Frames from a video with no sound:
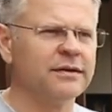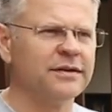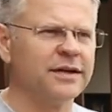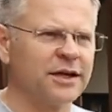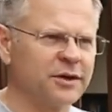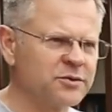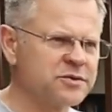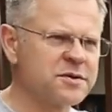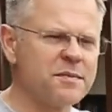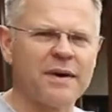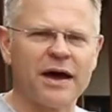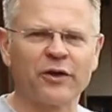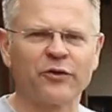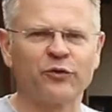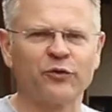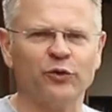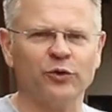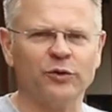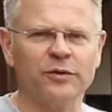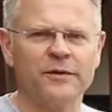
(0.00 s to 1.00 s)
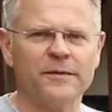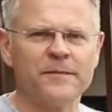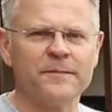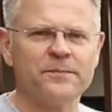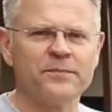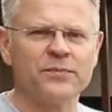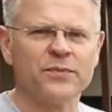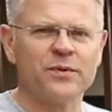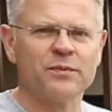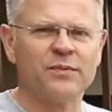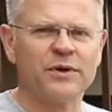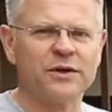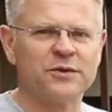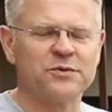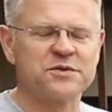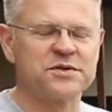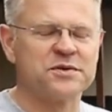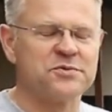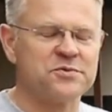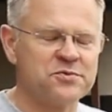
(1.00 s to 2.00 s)
That was a mouthful, but it
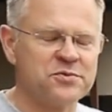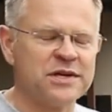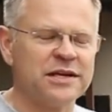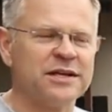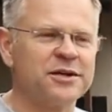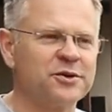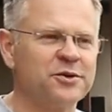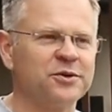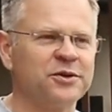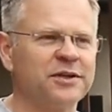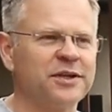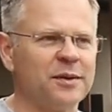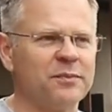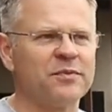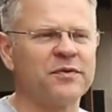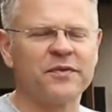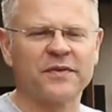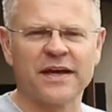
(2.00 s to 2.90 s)
was a really good tip.